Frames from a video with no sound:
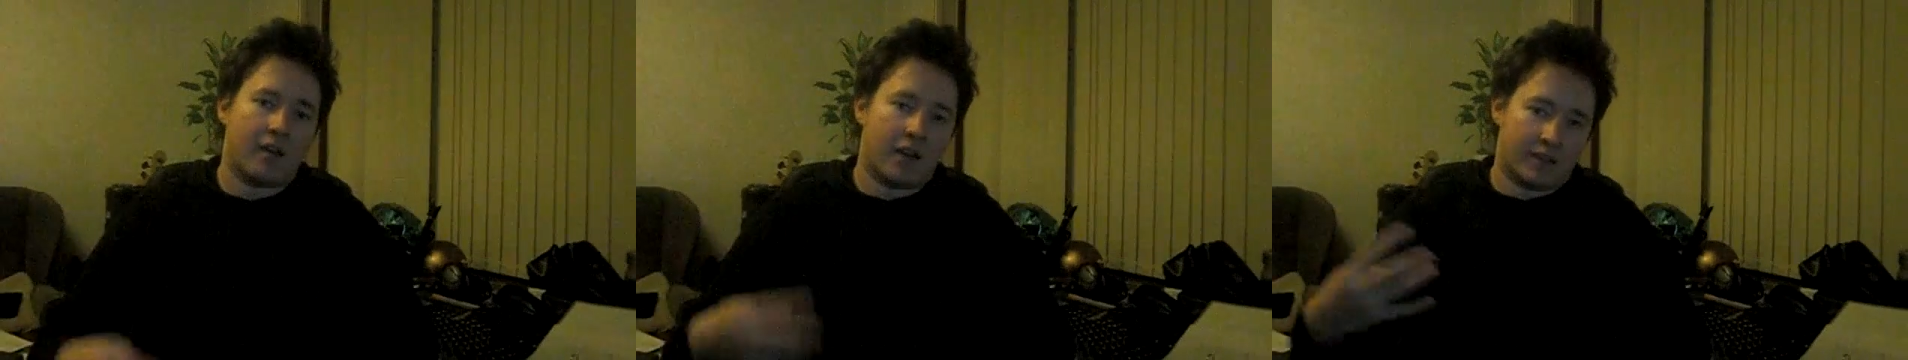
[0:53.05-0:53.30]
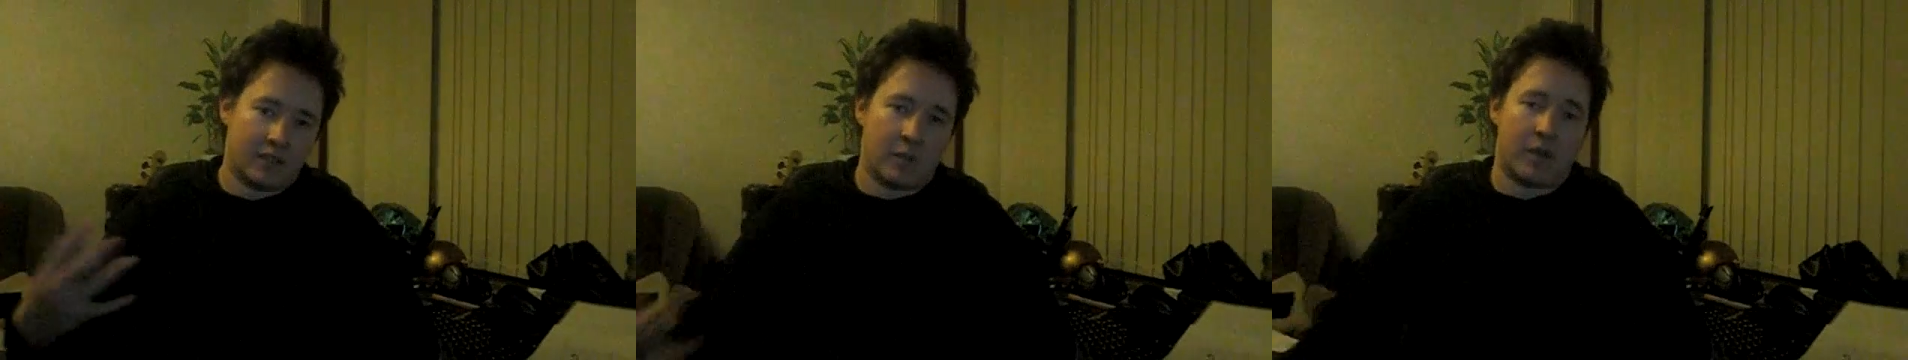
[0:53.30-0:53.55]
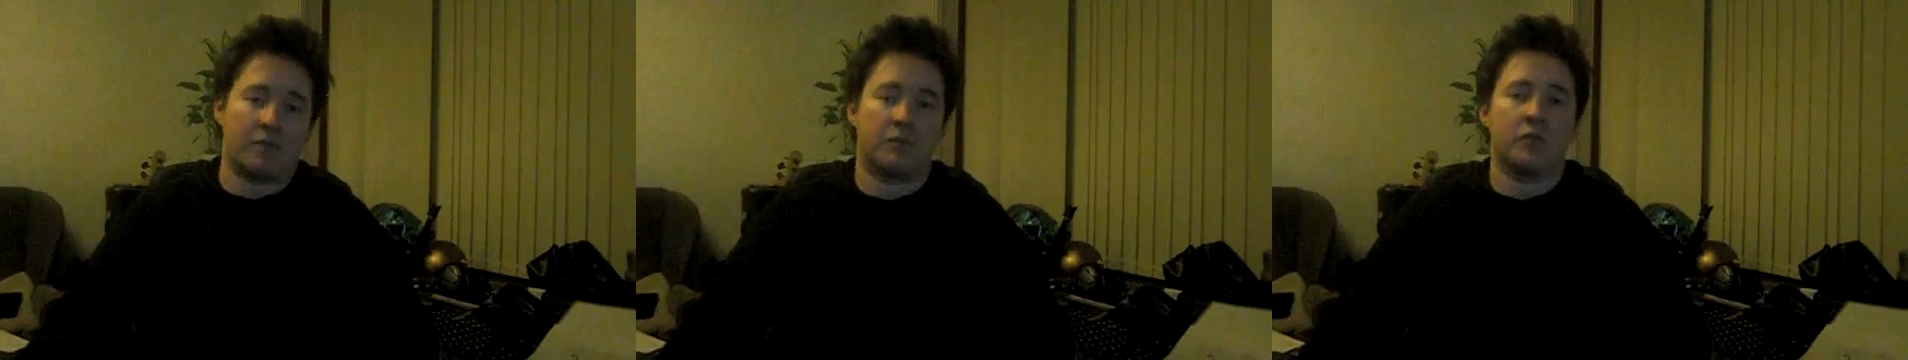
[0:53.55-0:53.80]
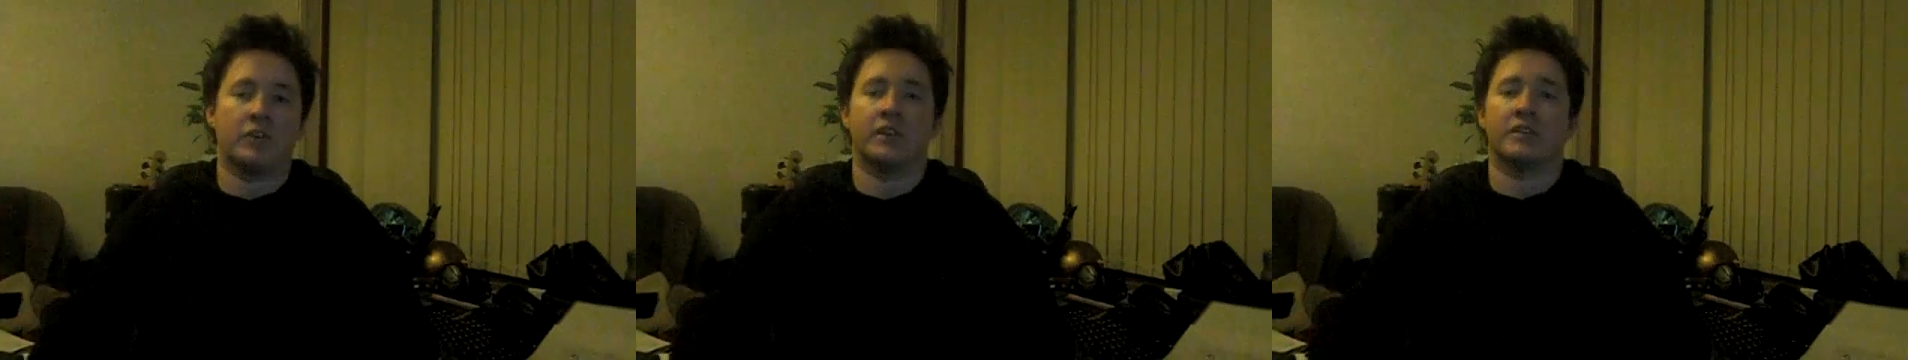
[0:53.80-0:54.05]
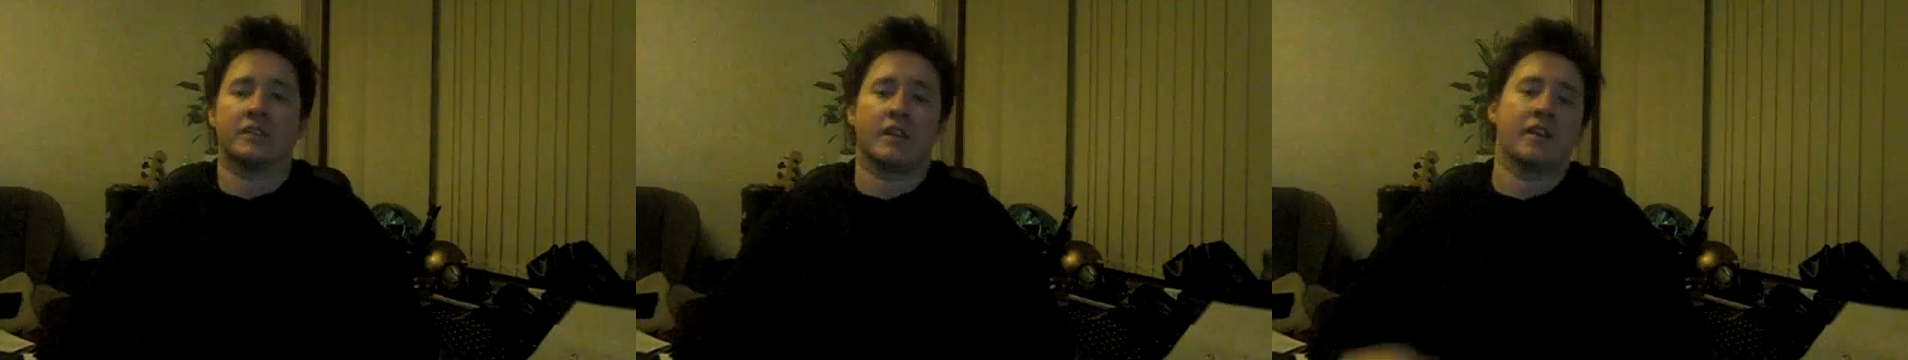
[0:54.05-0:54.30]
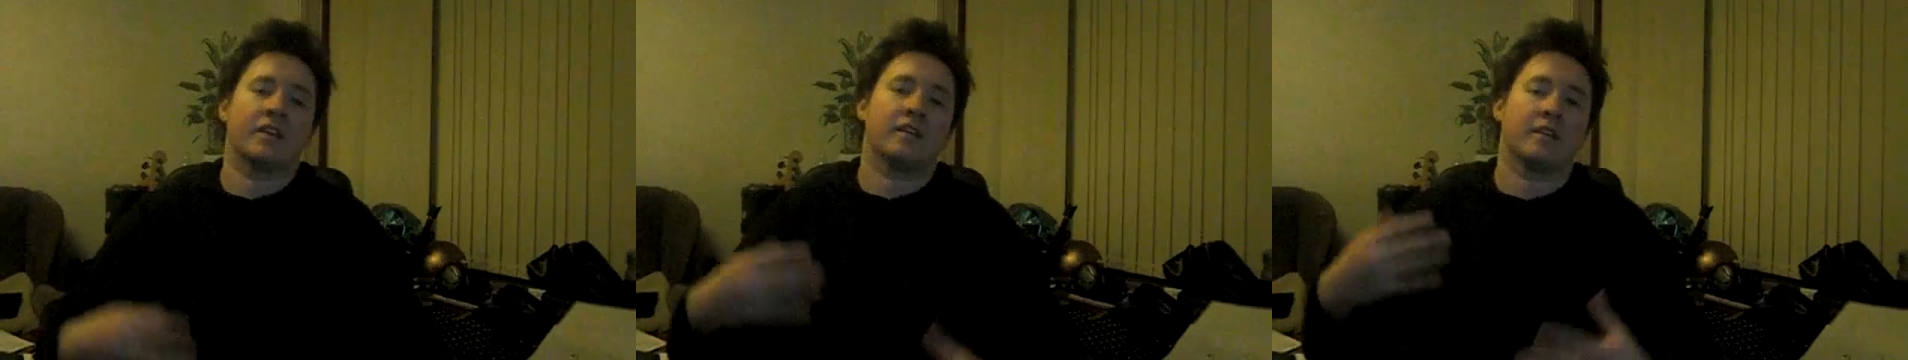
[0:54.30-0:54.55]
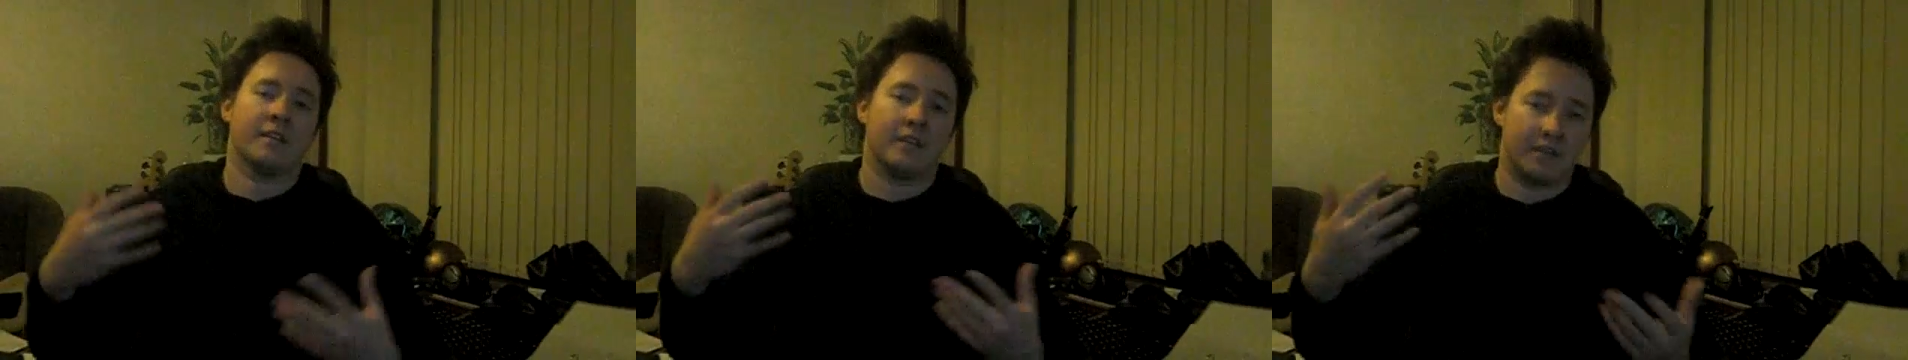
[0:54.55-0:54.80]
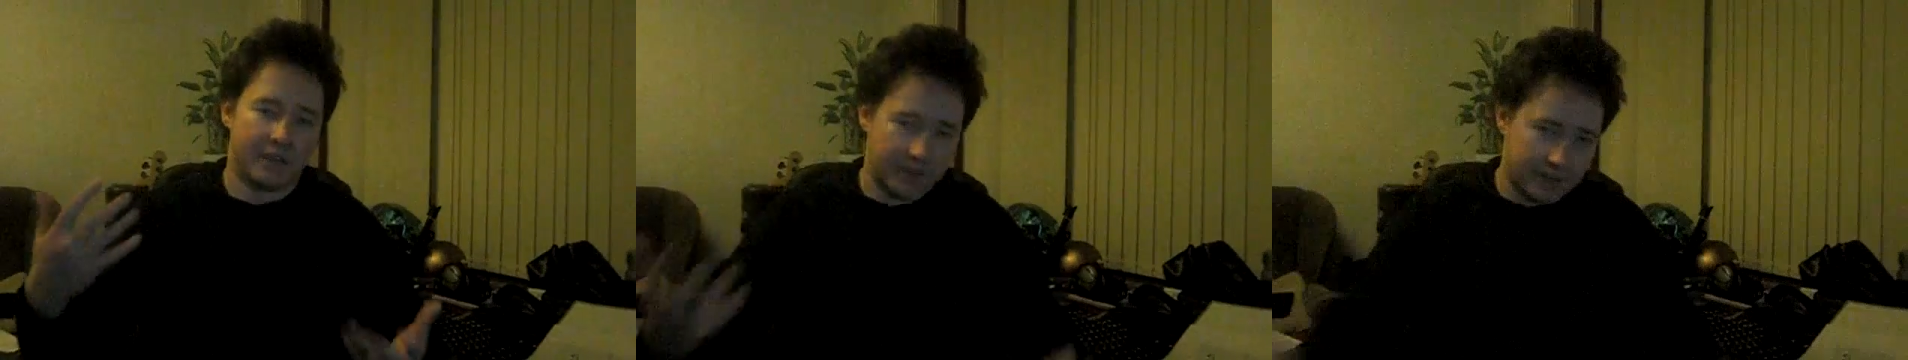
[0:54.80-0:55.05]
I had to spend 4 years there
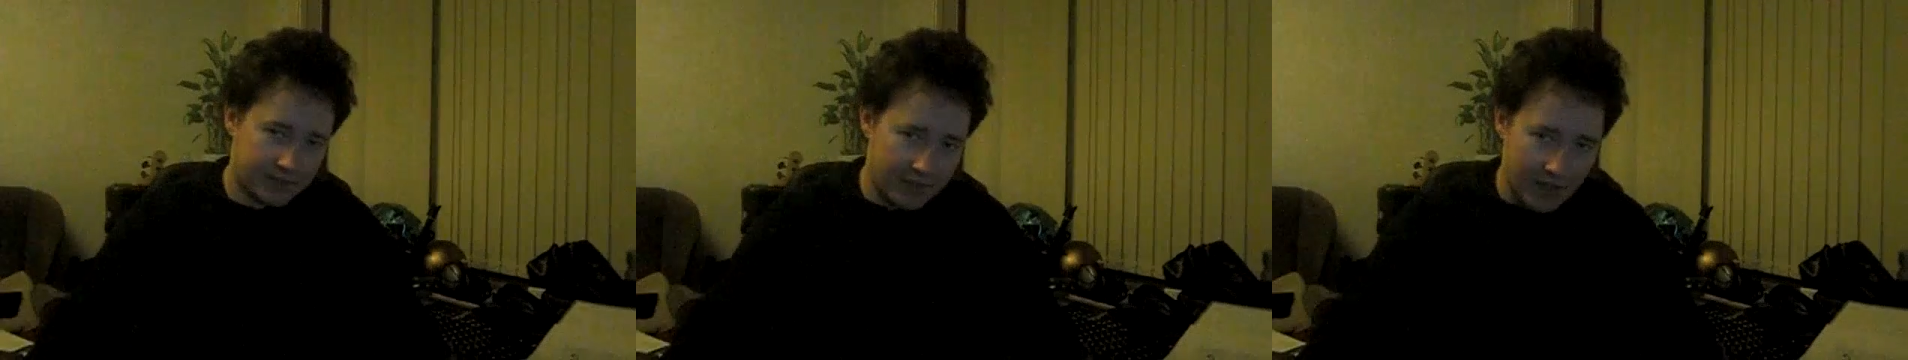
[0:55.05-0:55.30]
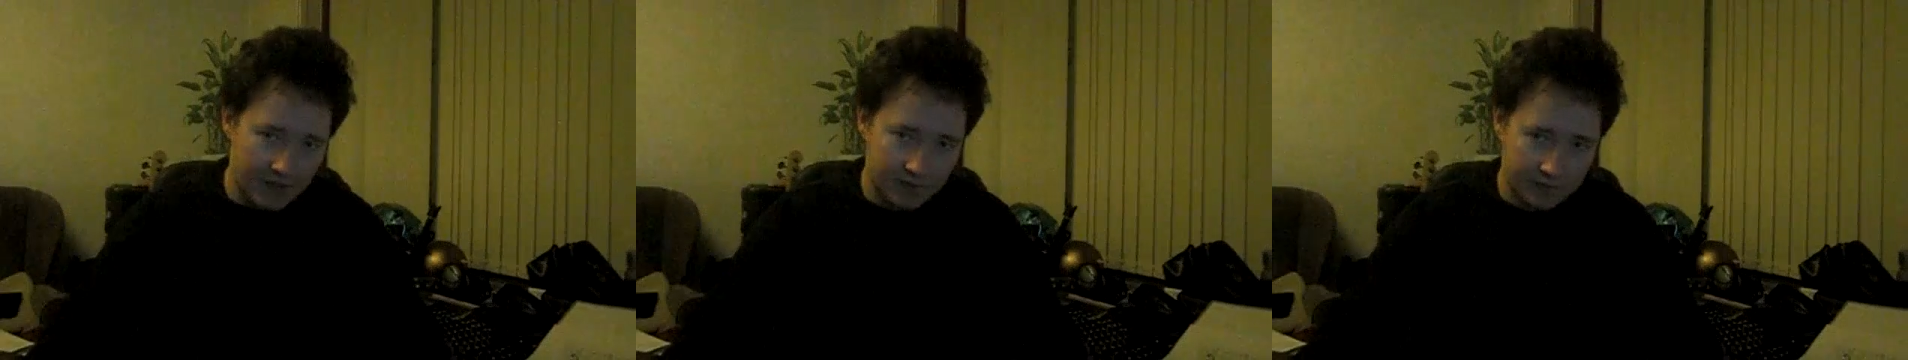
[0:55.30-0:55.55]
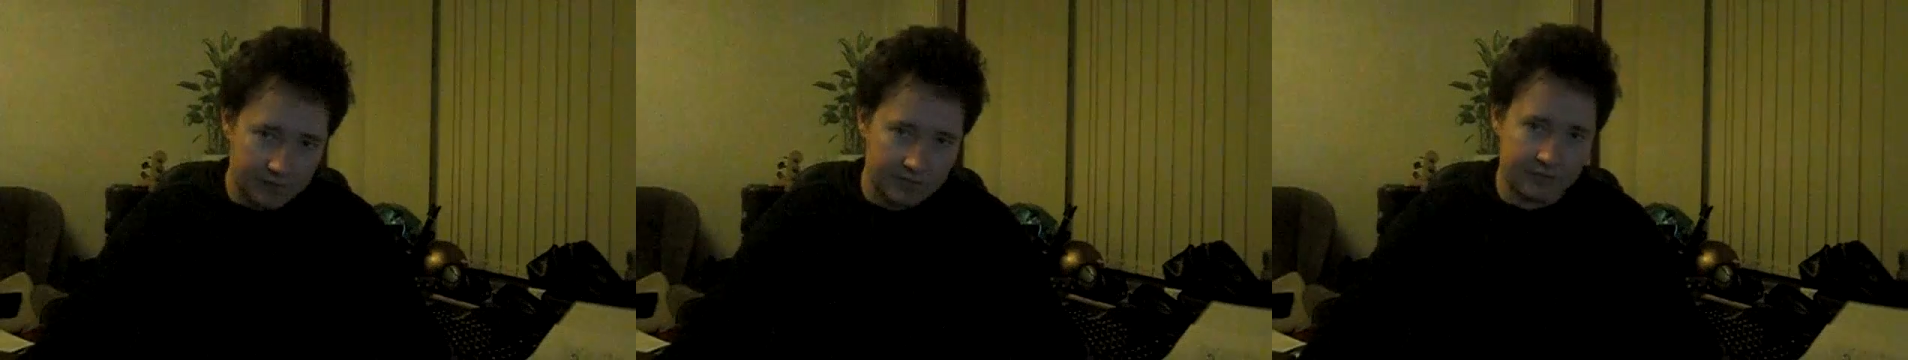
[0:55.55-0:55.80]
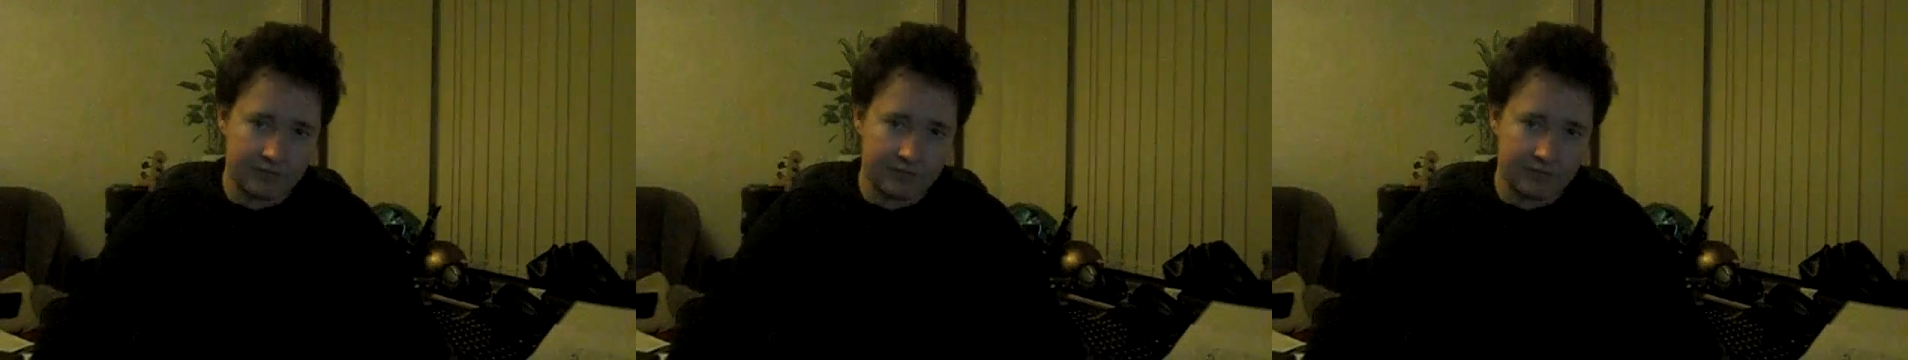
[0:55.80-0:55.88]
getting